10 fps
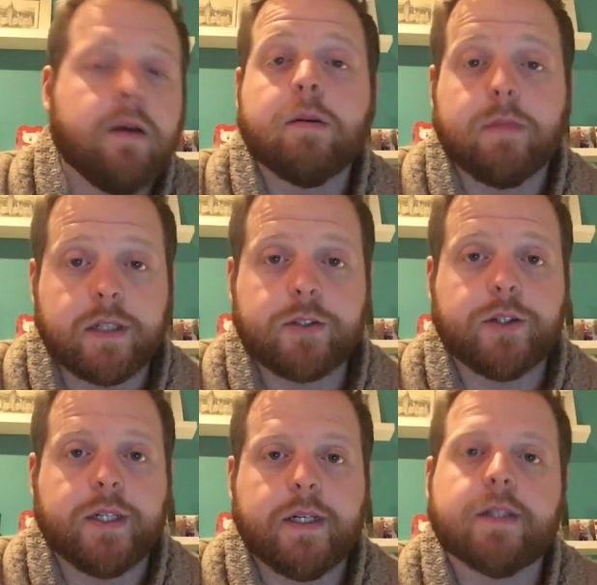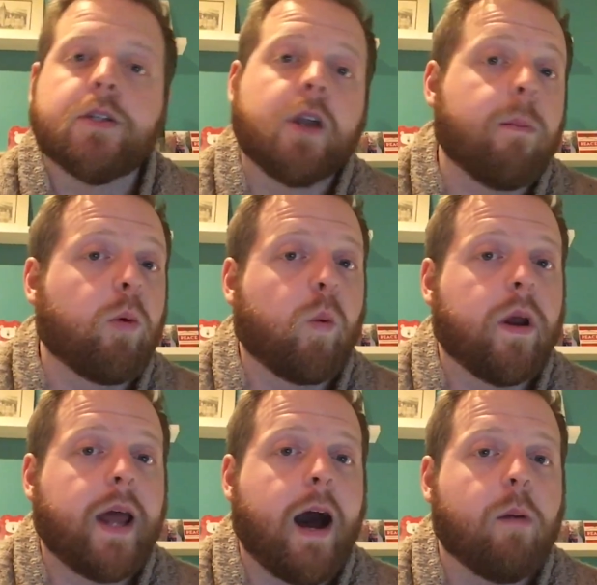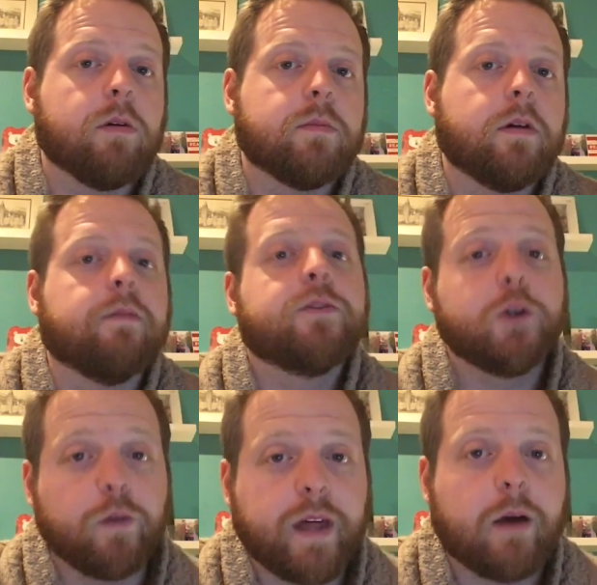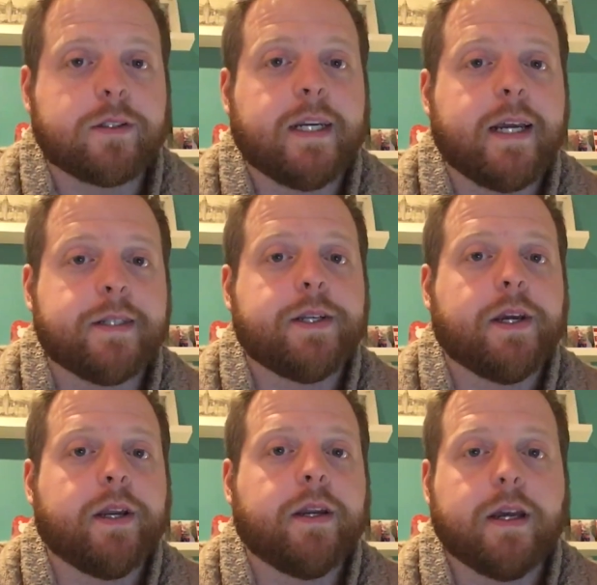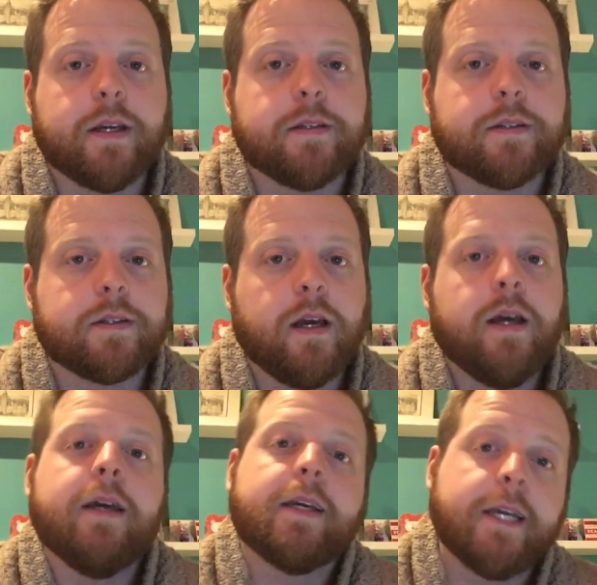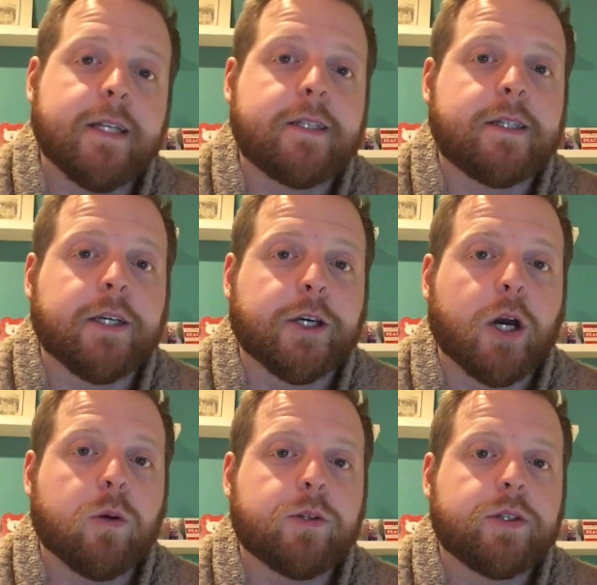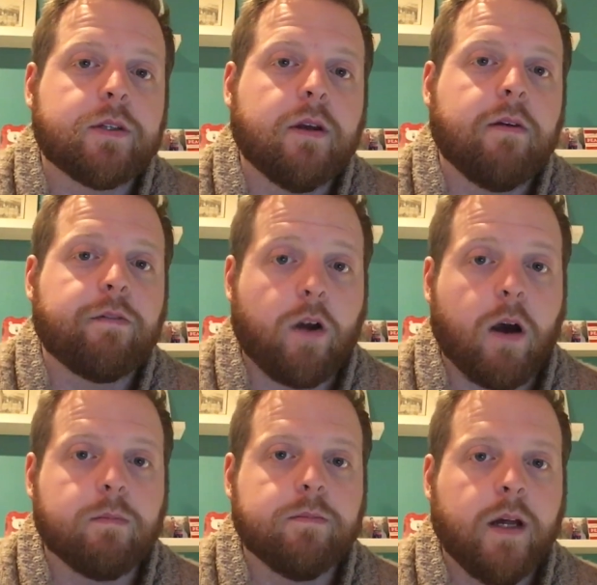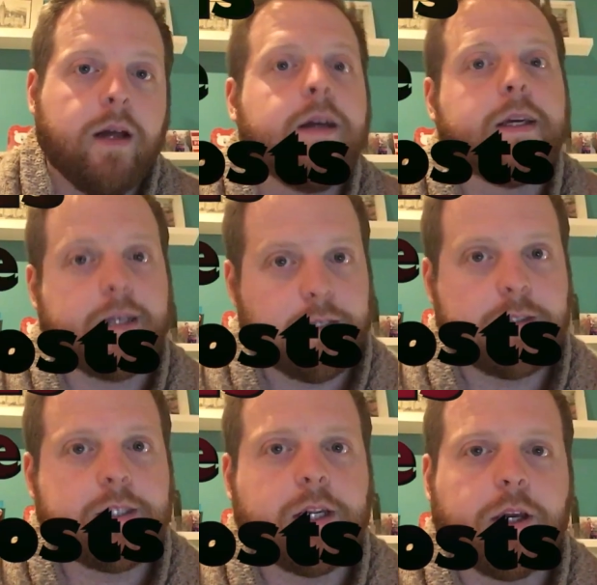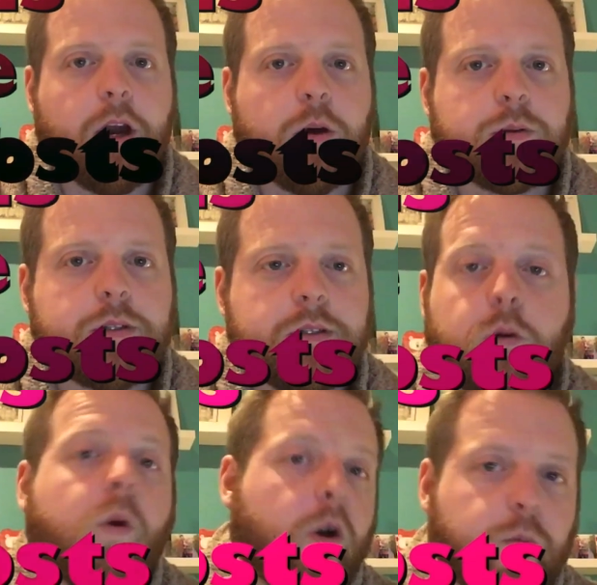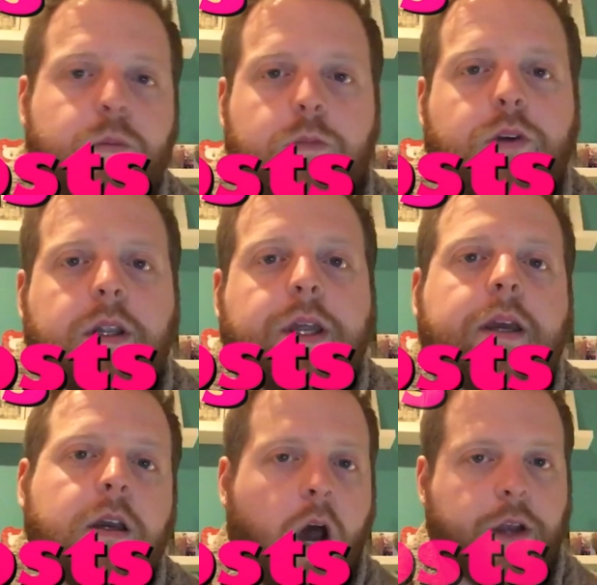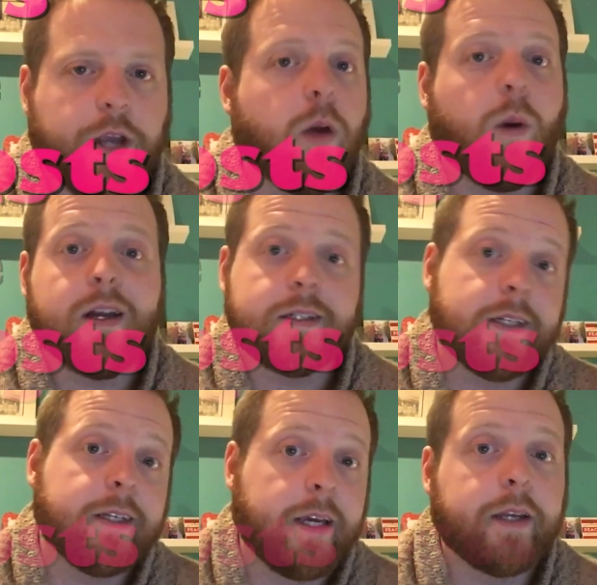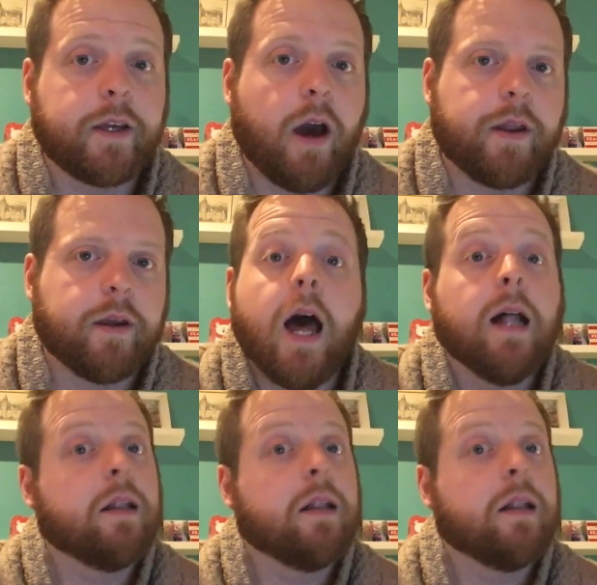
Mr. D's number 1 album of 2018 is Kids See Ghosts, from Kids See Ghosts, who are really Kanye West and Kid Cudi.